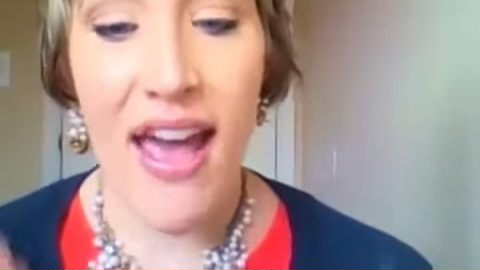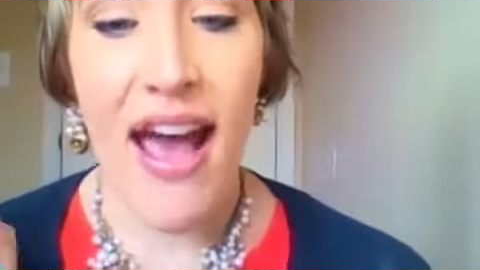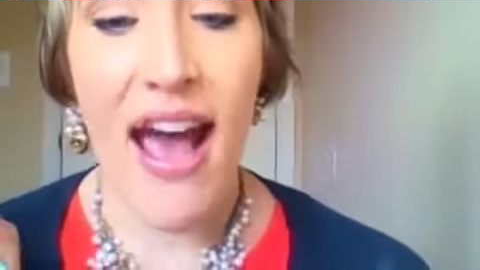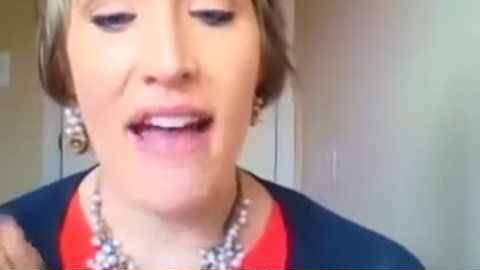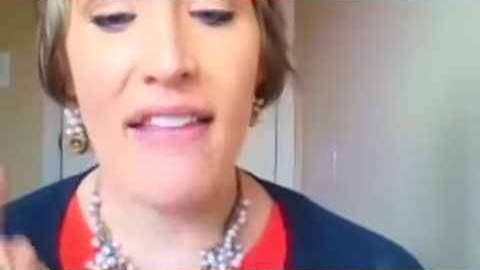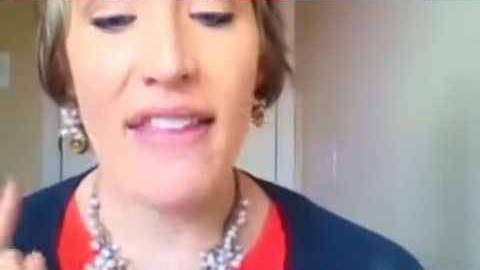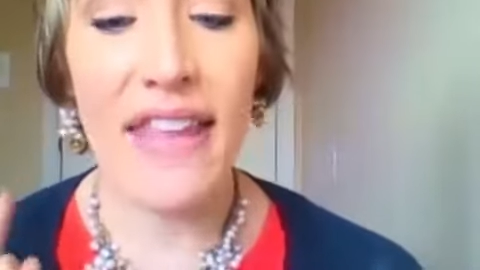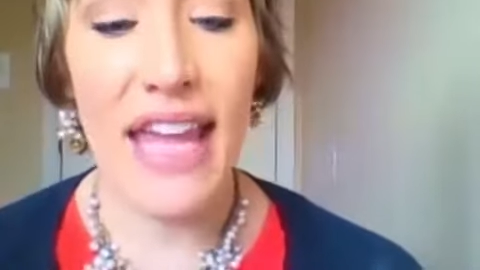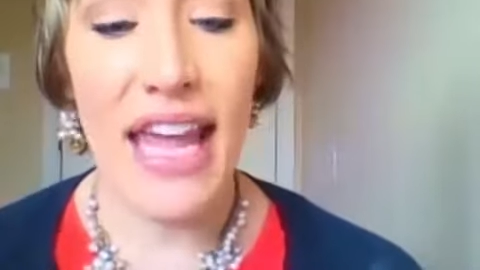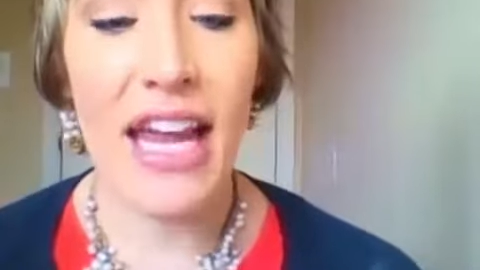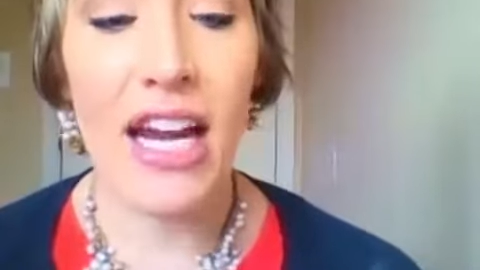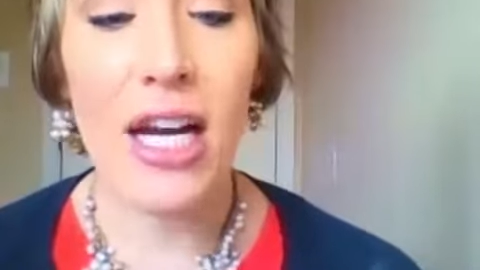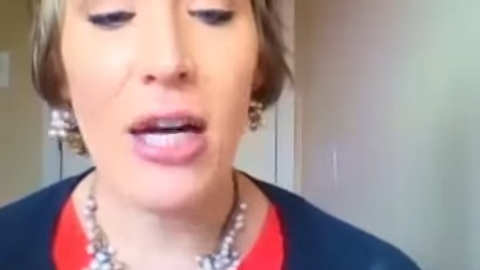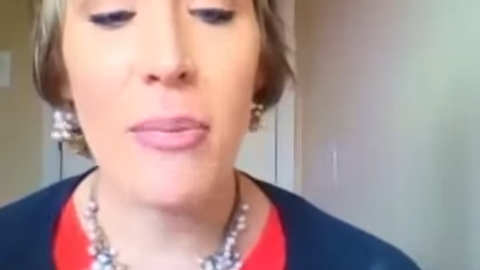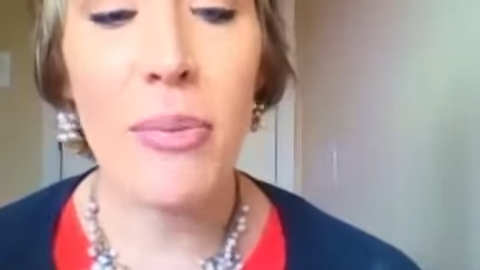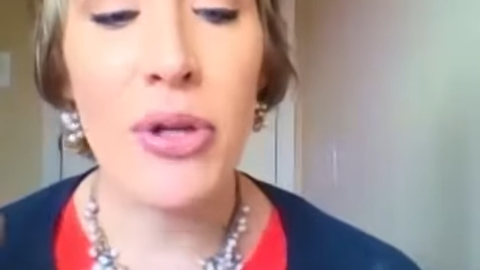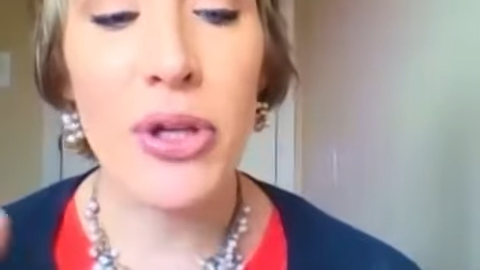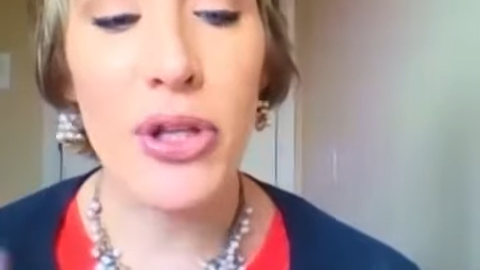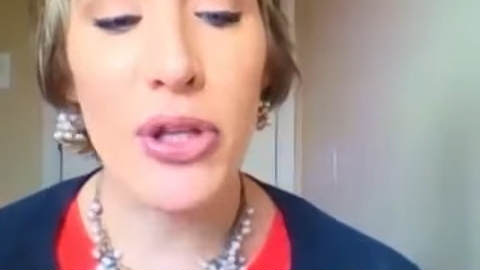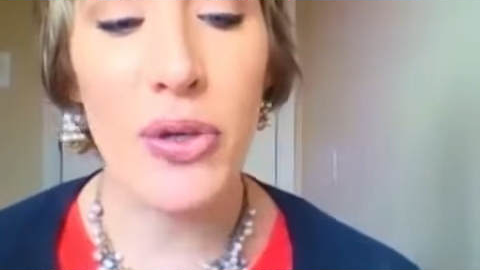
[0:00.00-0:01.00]
and the air
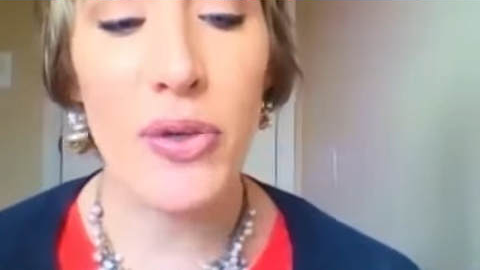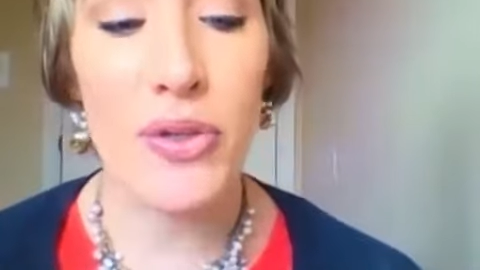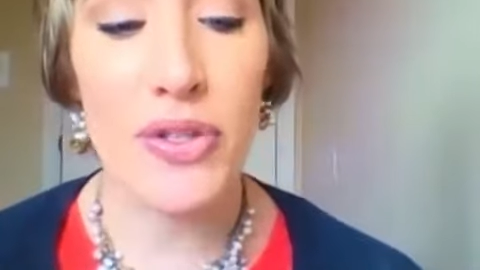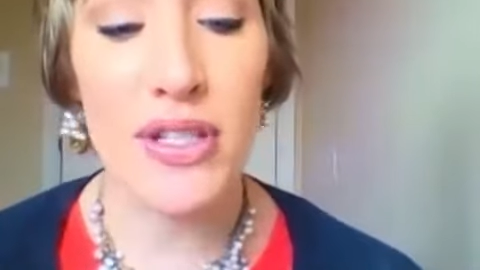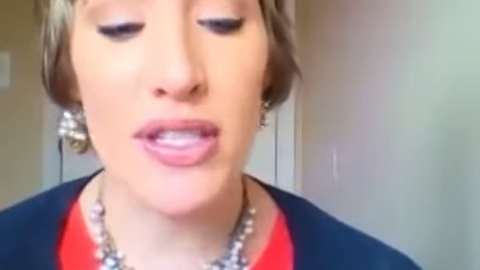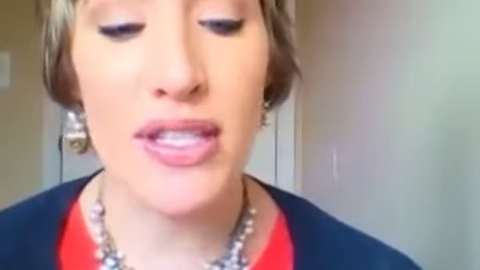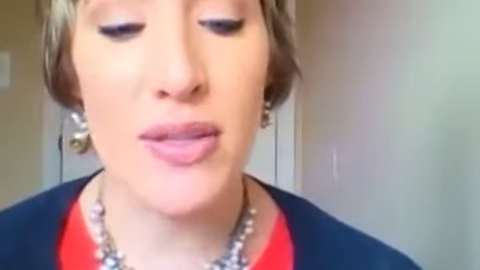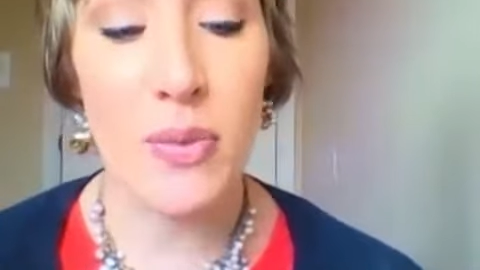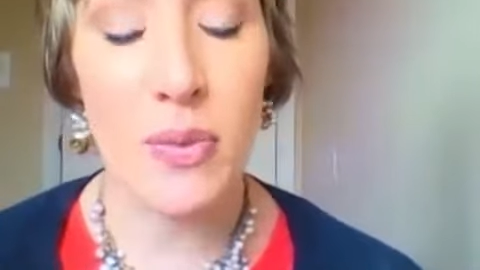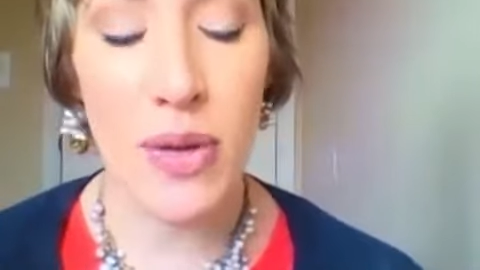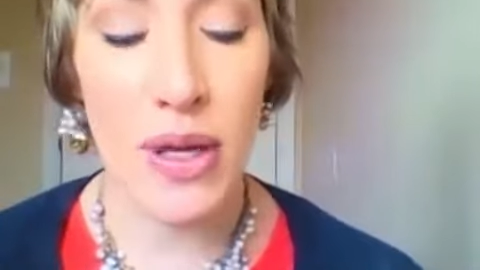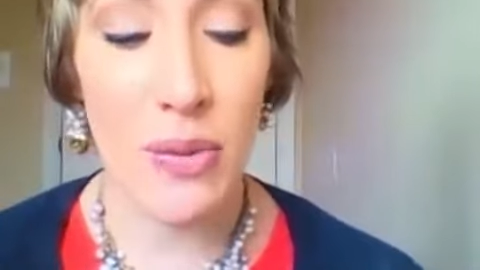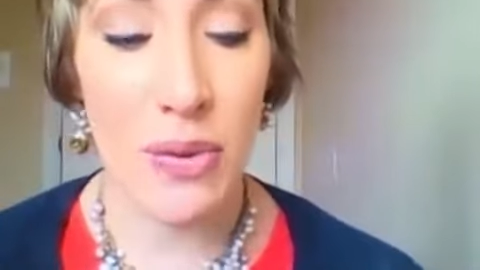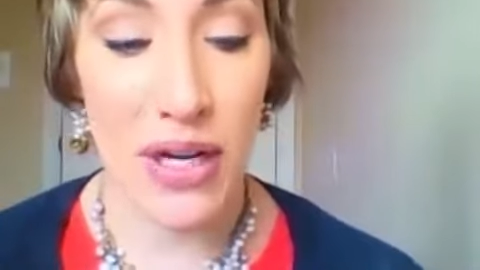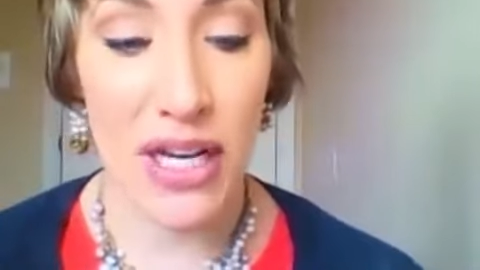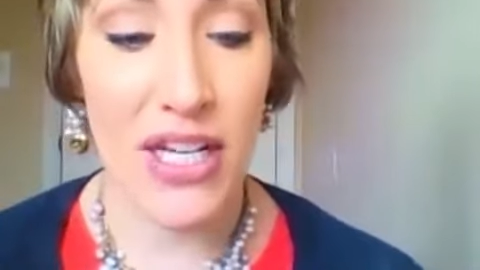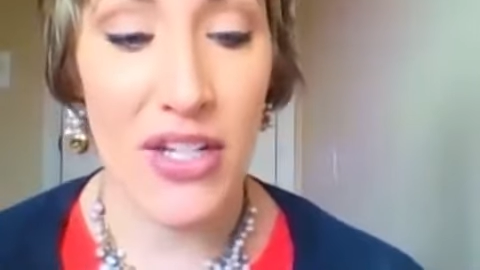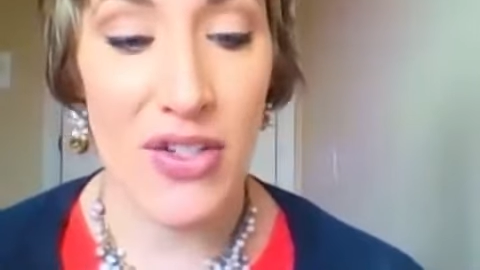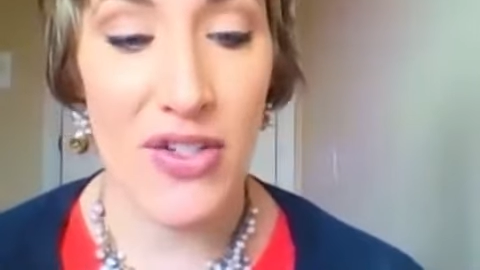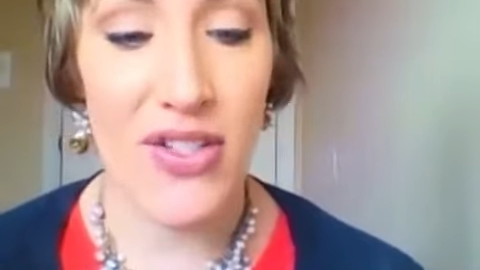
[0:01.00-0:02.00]
pollutants we were
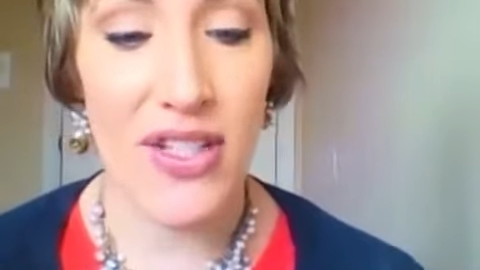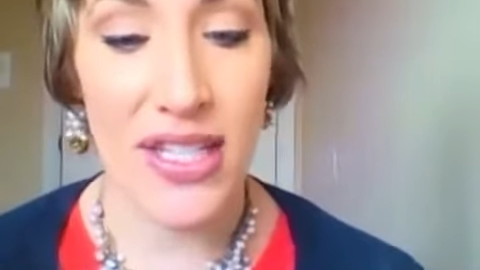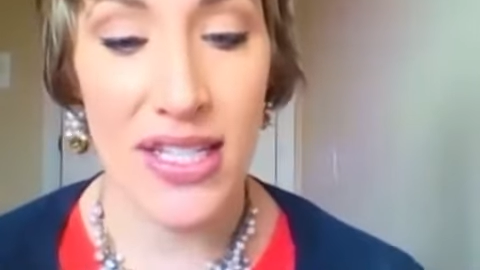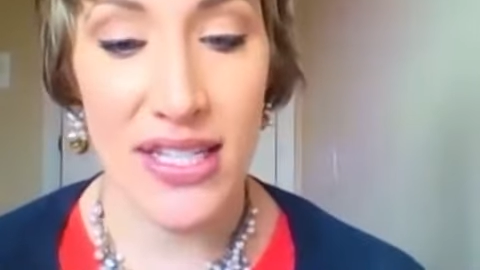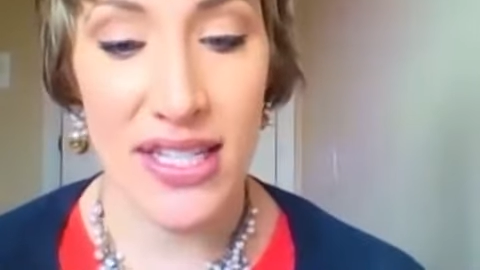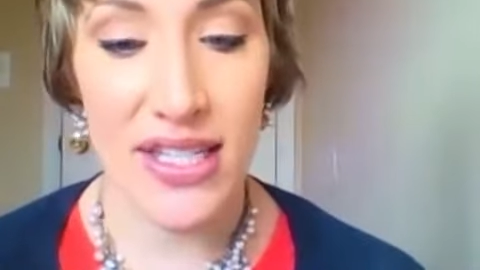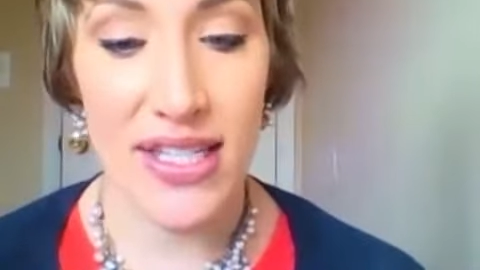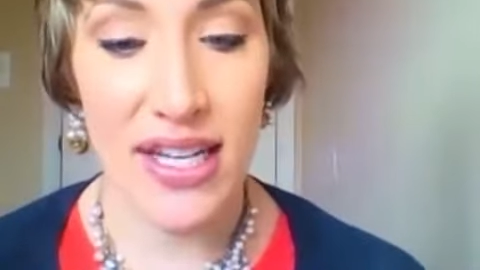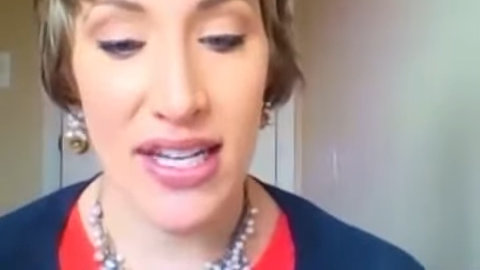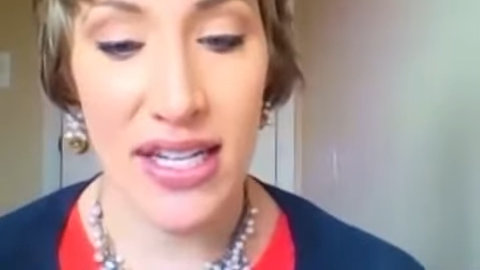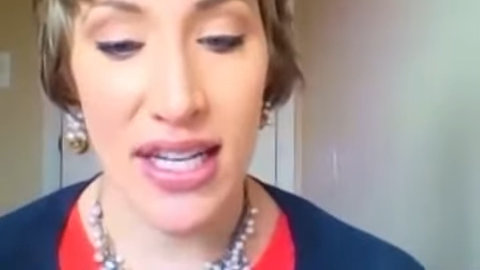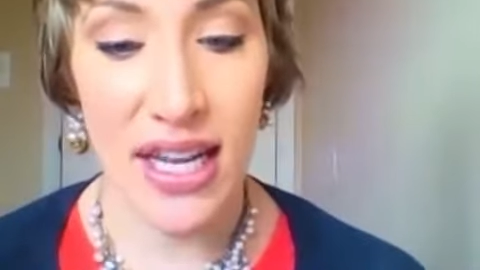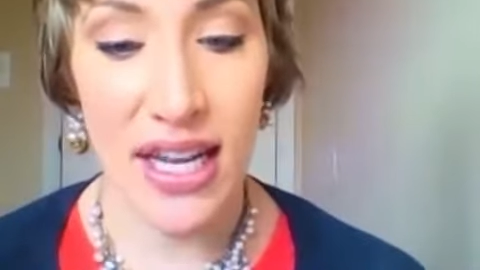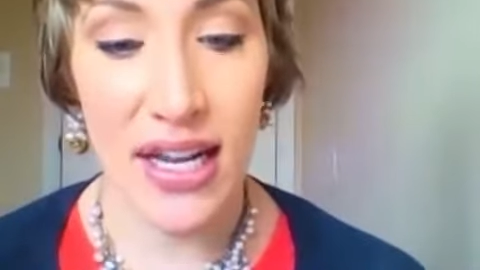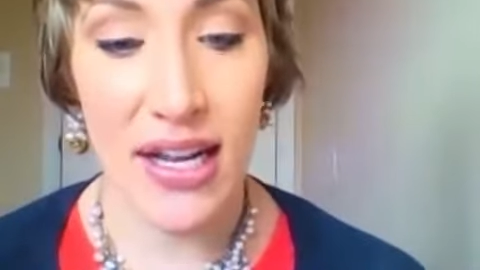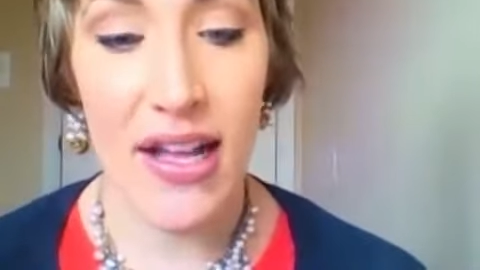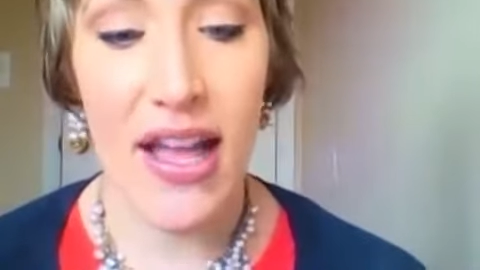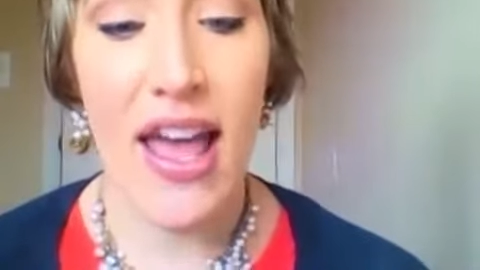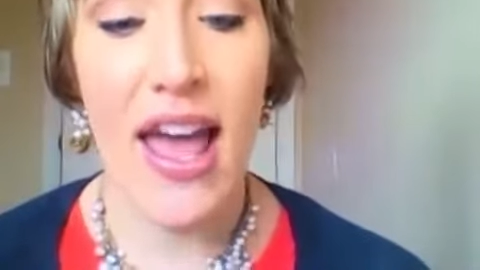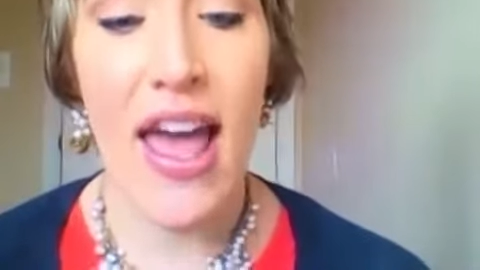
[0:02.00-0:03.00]
interested in studying.